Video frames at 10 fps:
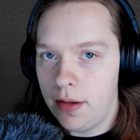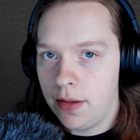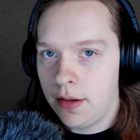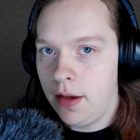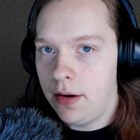
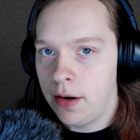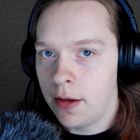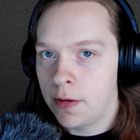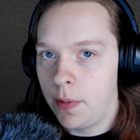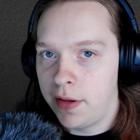skin
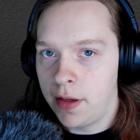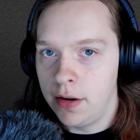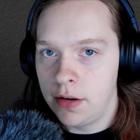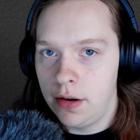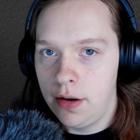
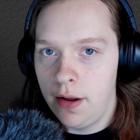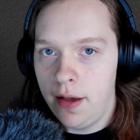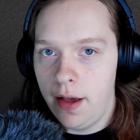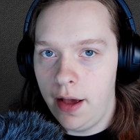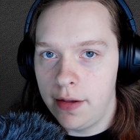customization,
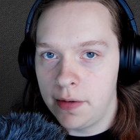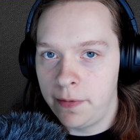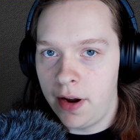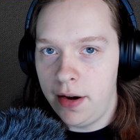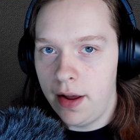as of
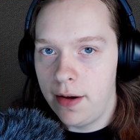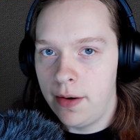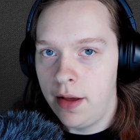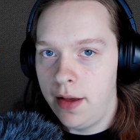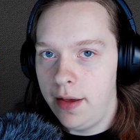right now,
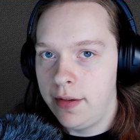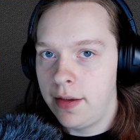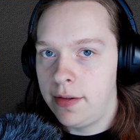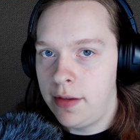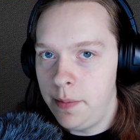is
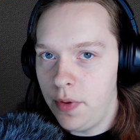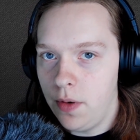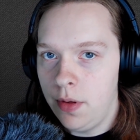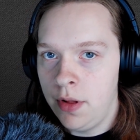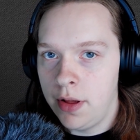
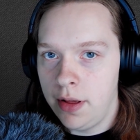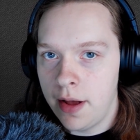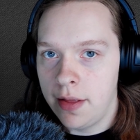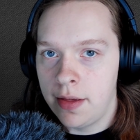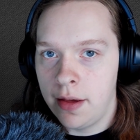simple
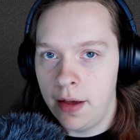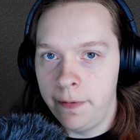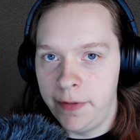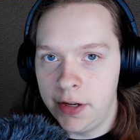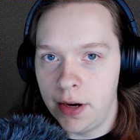yet
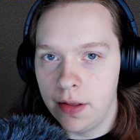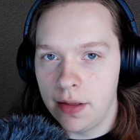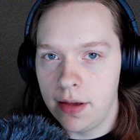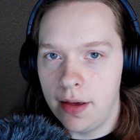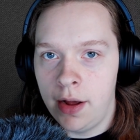
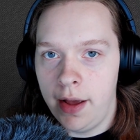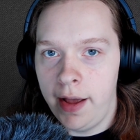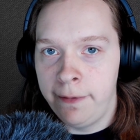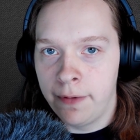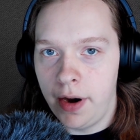efficient, a
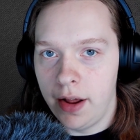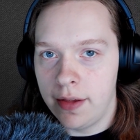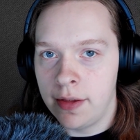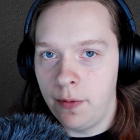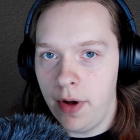phrase
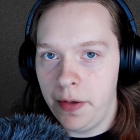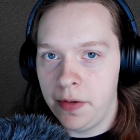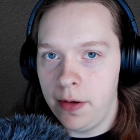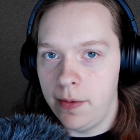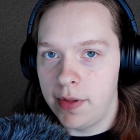that well
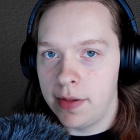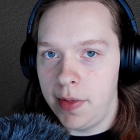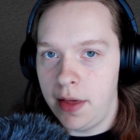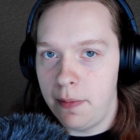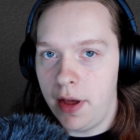suits
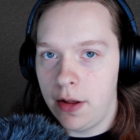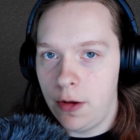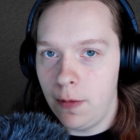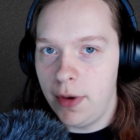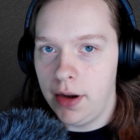the
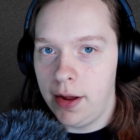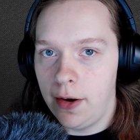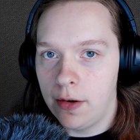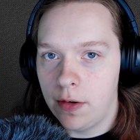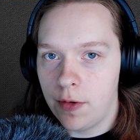MetaHuman
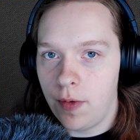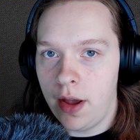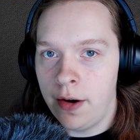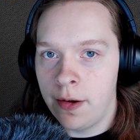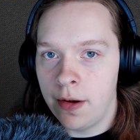Character
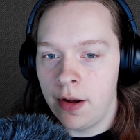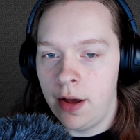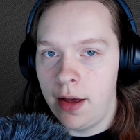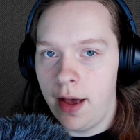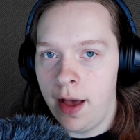Creator
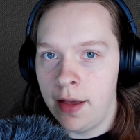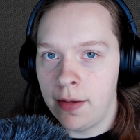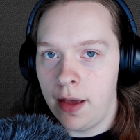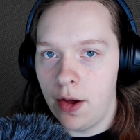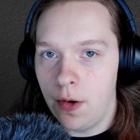as
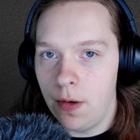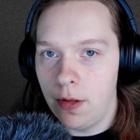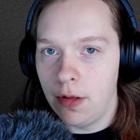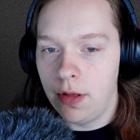a whole.